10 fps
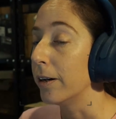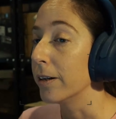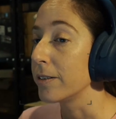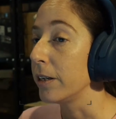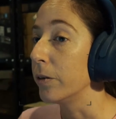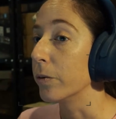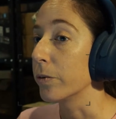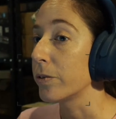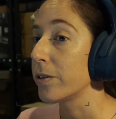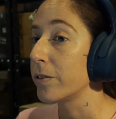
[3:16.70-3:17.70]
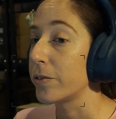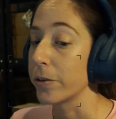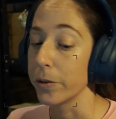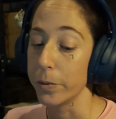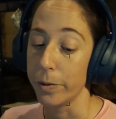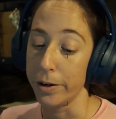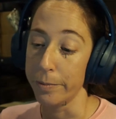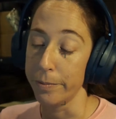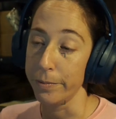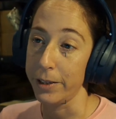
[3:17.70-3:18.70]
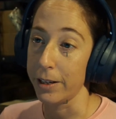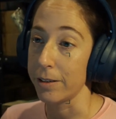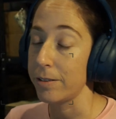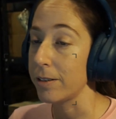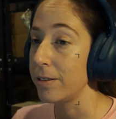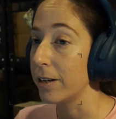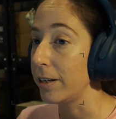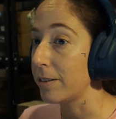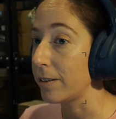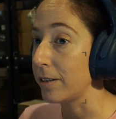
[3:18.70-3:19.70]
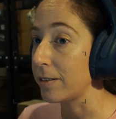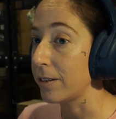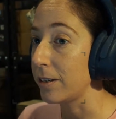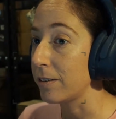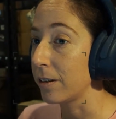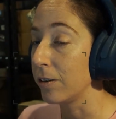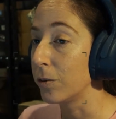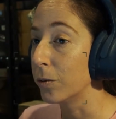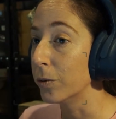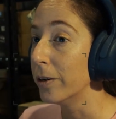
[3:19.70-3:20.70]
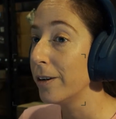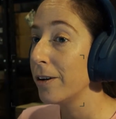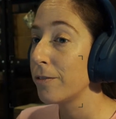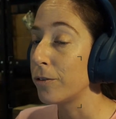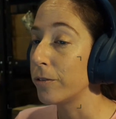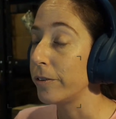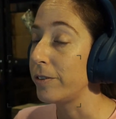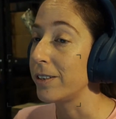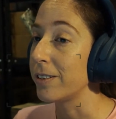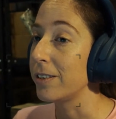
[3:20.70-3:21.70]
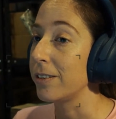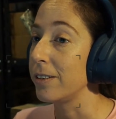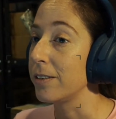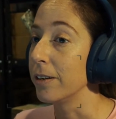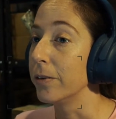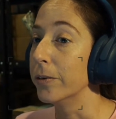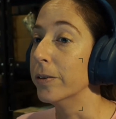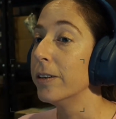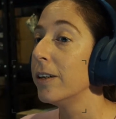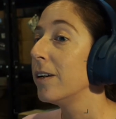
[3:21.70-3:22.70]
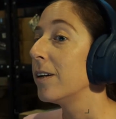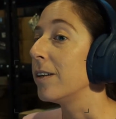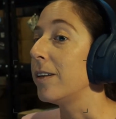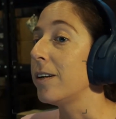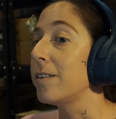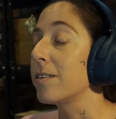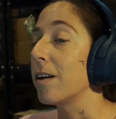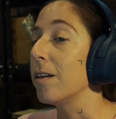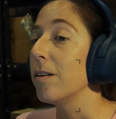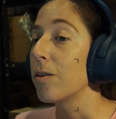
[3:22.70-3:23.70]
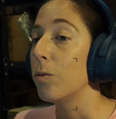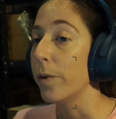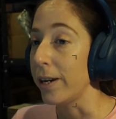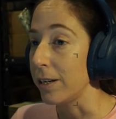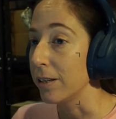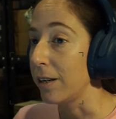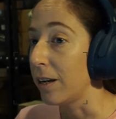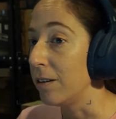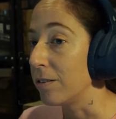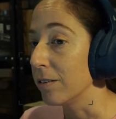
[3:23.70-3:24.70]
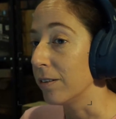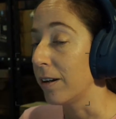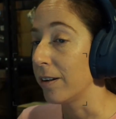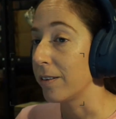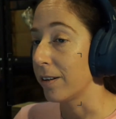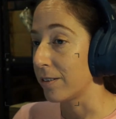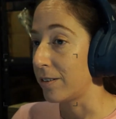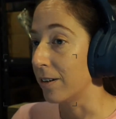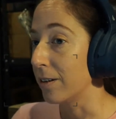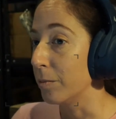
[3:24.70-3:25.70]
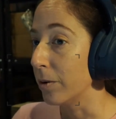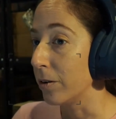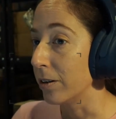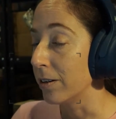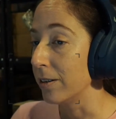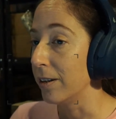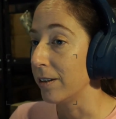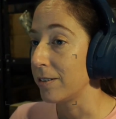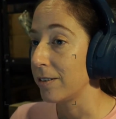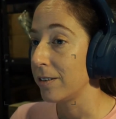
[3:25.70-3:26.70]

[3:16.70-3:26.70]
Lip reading: singles. So 690cc single, 450cc single. There's a lot of weight in the engine that starter motor and that